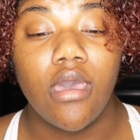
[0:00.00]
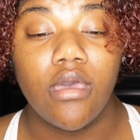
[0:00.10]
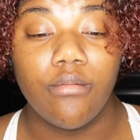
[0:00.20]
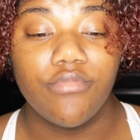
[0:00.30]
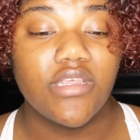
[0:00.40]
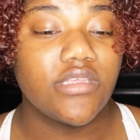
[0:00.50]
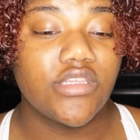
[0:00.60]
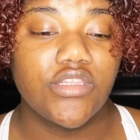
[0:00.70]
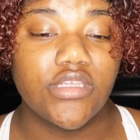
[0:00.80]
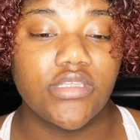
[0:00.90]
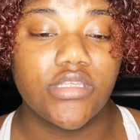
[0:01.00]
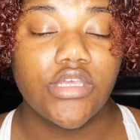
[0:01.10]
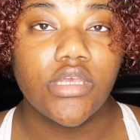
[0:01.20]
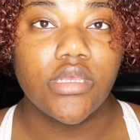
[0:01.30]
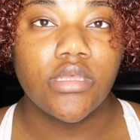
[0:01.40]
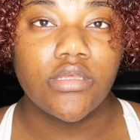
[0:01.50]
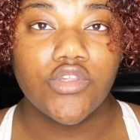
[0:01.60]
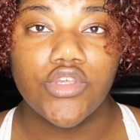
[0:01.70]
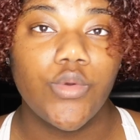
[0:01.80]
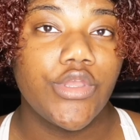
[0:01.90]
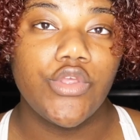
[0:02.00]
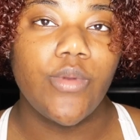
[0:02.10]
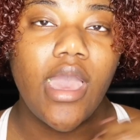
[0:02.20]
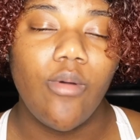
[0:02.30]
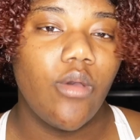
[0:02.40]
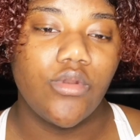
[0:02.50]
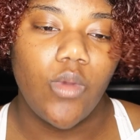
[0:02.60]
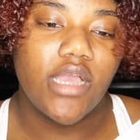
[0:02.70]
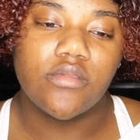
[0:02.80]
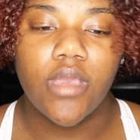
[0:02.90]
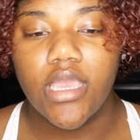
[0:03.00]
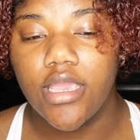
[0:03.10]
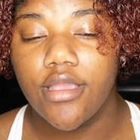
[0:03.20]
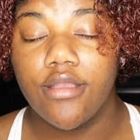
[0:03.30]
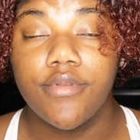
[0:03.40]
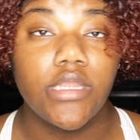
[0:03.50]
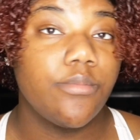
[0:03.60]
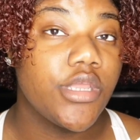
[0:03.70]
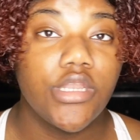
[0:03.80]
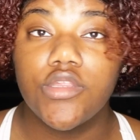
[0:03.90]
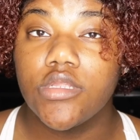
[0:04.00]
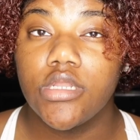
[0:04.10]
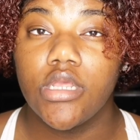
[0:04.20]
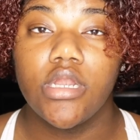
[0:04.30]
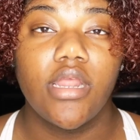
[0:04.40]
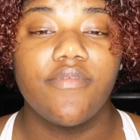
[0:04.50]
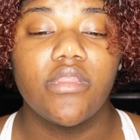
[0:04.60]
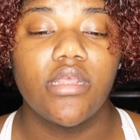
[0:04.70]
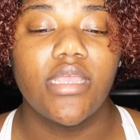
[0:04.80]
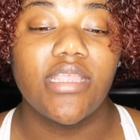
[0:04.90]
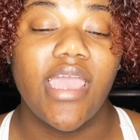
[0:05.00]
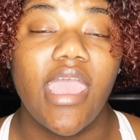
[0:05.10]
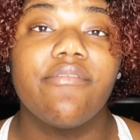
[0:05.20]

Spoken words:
This is just showing you how I would wash my hair and deep condition it and everything like that.